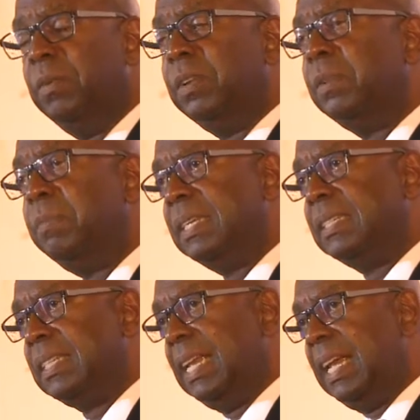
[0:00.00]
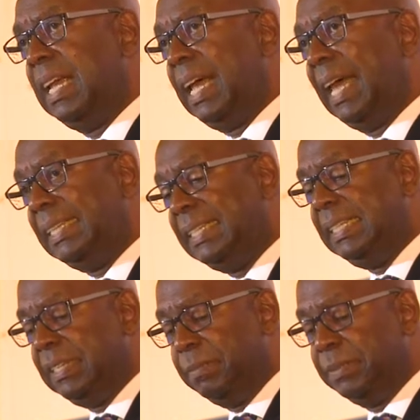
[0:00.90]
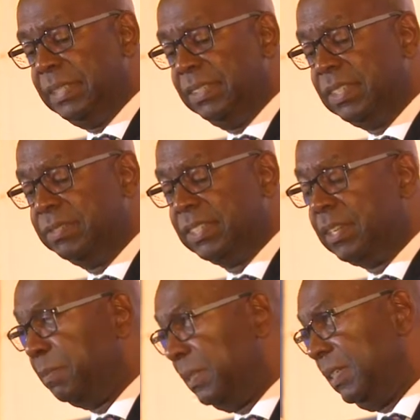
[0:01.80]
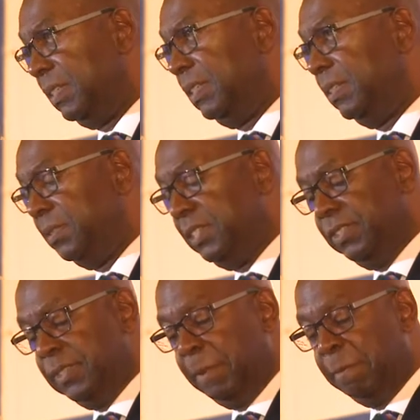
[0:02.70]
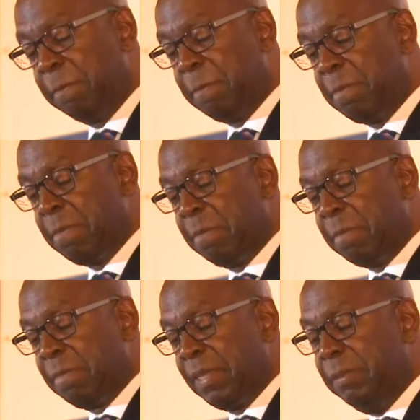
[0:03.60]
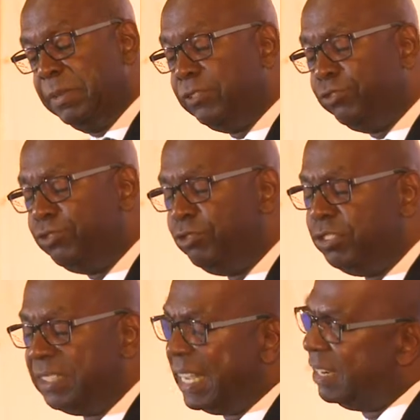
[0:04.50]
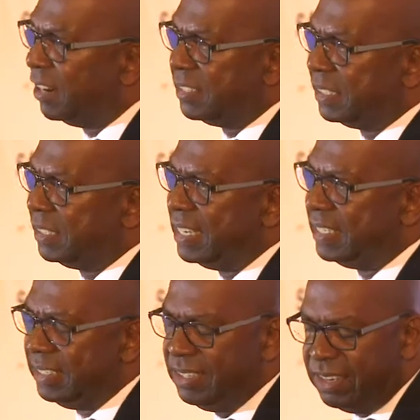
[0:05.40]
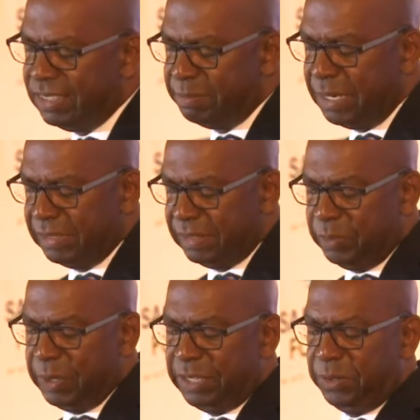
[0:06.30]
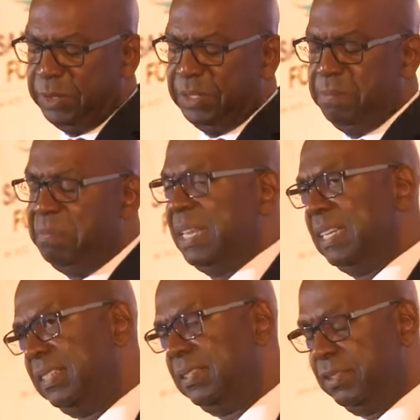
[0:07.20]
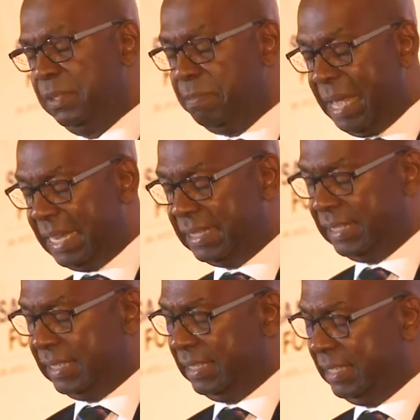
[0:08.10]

one of the biggest IT companies, service companies in the region. But the true sign of our success is not about whether we're the biggest or the best.